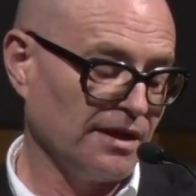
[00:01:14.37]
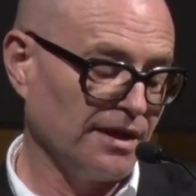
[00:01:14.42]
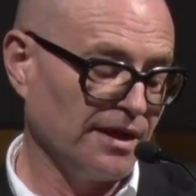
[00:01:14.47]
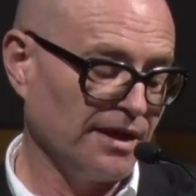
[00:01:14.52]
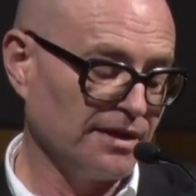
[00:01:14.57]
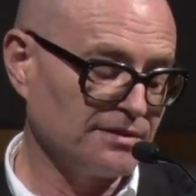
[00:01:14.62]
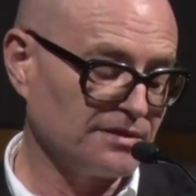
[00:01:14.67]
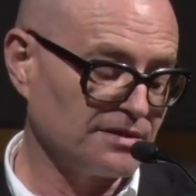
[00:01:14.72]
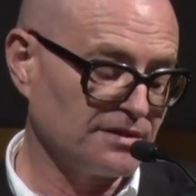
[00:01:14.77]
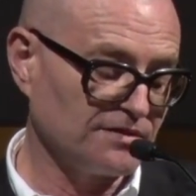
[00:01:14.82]

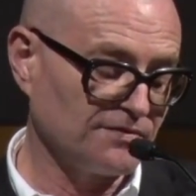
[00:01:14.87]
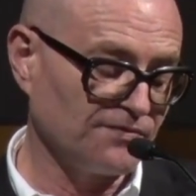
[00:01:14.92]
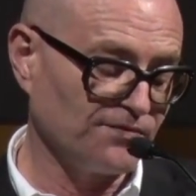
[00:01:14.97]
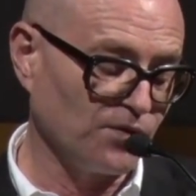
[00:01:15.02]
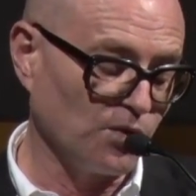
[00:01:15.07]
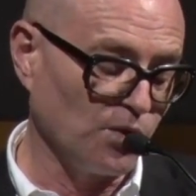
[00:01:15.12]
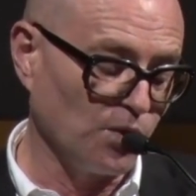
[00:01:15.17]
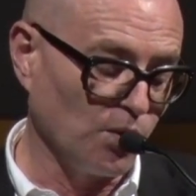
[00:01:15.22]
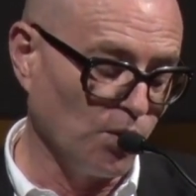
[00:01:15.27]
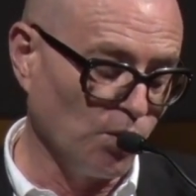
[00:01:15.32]
It,
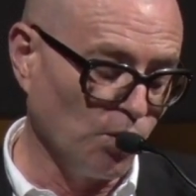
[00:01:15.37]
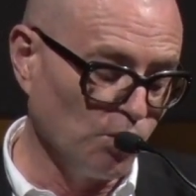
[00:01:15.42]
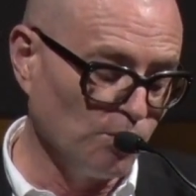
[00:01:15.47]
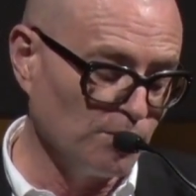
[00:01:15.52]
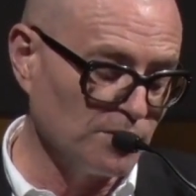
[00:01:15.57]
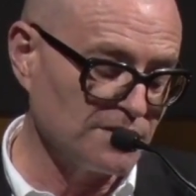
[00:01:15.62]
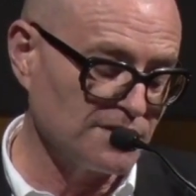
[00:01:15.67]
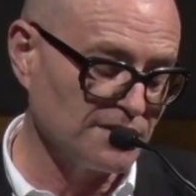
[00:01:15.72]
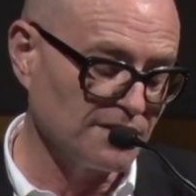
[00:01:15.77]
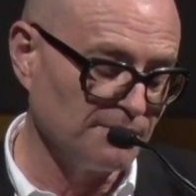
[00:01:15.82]
for
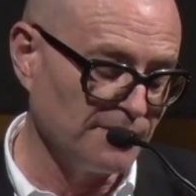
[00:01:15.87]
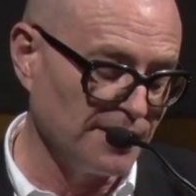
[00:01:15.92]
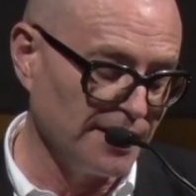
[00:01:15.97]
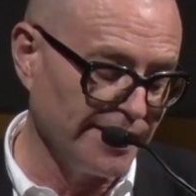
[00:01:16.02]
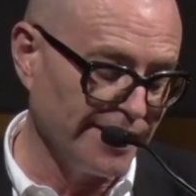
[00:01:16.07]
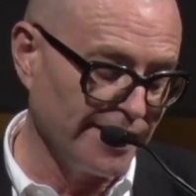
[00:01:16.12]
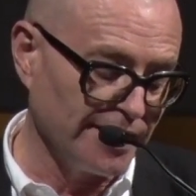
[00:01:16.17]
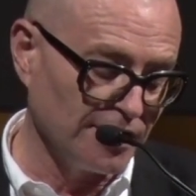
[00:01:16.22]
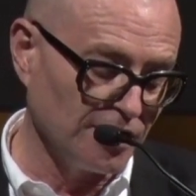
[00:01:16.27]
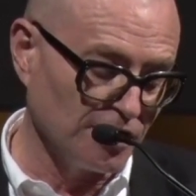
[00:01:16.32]
almost a
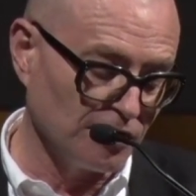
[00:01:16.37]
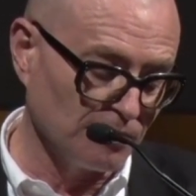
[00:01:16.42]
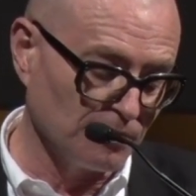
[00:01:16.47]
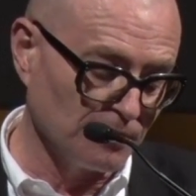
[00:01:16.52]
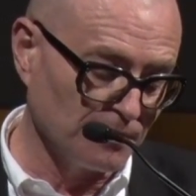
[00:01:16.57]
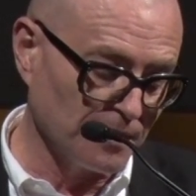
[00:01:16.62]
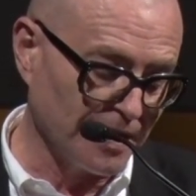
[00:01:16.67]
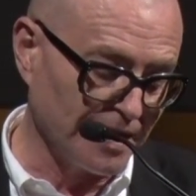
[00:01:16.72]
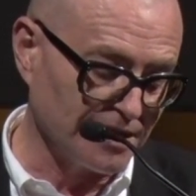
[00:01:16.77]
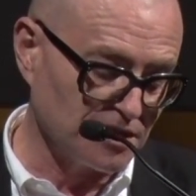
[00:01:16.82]

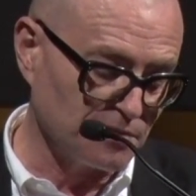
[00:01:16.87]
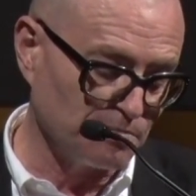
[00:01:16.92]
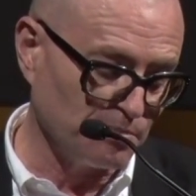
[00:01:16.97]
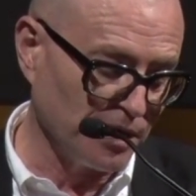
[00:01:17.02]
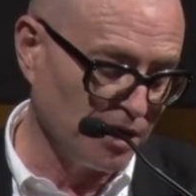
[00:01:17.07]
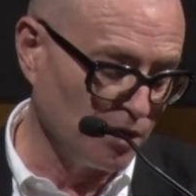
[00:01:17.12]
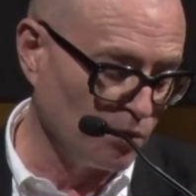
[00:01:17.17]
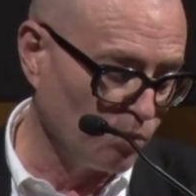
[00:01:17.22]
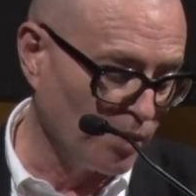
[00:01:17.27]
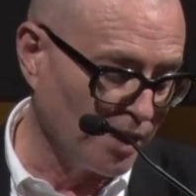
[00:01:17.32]
millennium, has
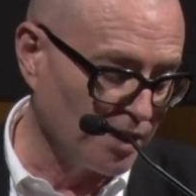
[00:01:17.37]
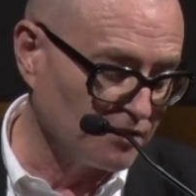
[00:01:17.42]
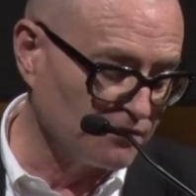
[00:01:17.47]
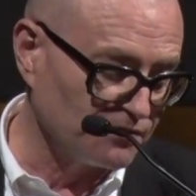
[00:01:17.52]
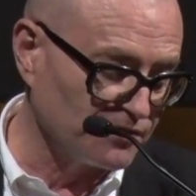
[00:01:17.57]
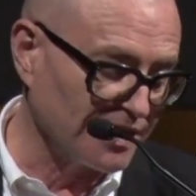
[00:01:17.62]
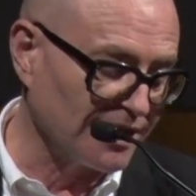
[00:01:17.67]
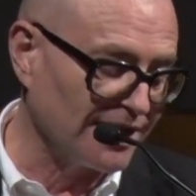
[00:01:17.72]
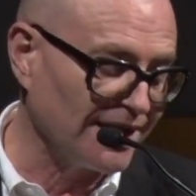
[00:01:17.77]
been one of the